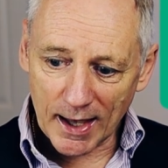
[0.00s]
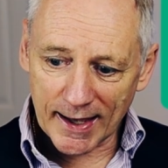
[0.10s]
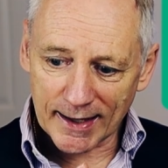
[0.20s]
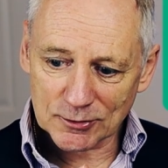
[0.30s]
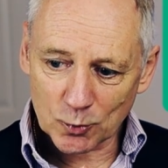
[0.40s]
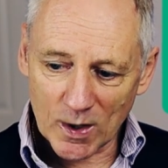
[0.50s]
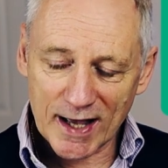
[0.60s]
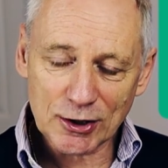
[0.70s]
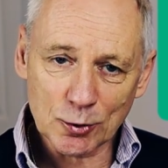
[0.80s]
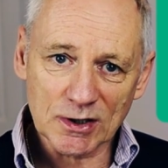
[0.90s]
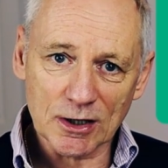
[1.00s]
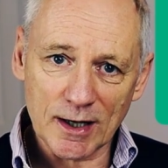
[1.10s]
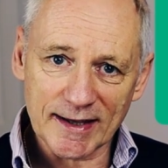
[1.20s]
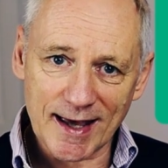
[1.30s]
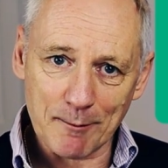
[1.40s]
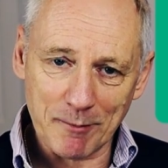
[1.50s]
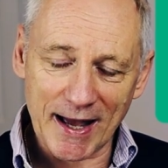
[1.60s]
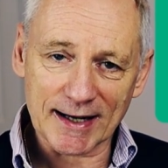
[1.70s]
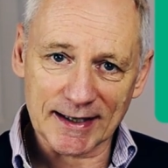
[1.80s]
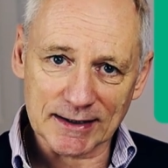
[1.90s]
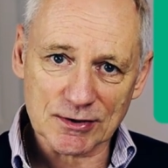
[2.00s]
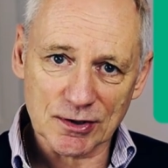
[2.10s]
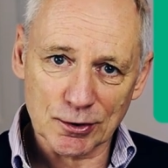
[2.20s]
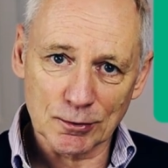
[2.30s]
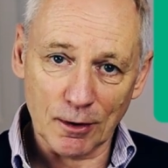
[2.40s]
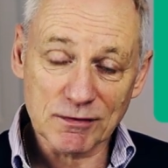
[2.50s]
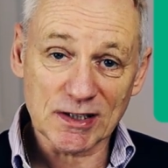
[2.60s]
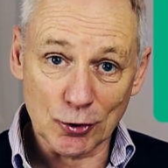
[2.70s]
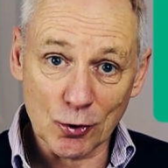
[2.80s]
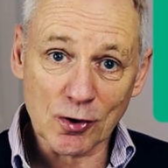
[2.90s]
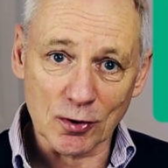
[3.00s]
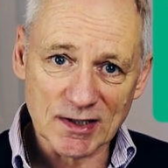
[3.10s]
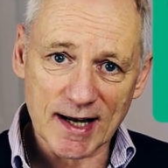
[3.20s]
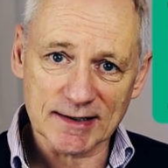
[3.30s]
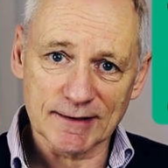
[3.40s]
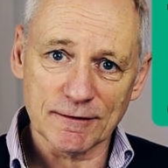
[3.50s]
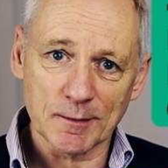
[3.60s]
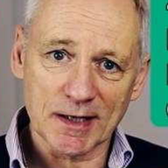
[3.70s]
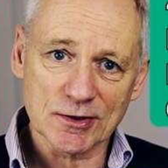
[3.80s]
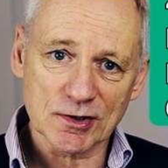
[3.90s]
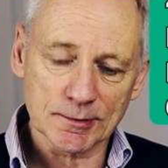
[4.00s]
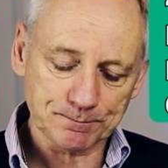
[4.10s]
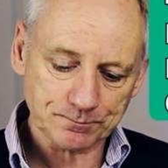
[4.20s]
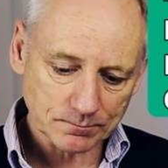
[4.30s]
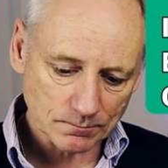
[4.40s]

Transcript: and where you would like that backlink to, obviously your contact information,